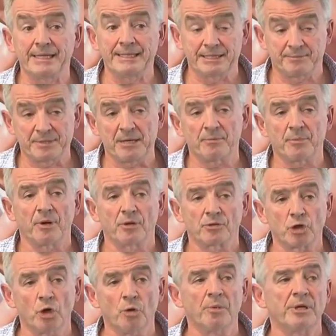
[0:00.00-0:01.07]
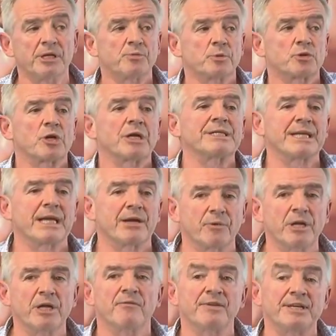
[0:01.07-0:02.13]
in September and October is we're trying to get rid of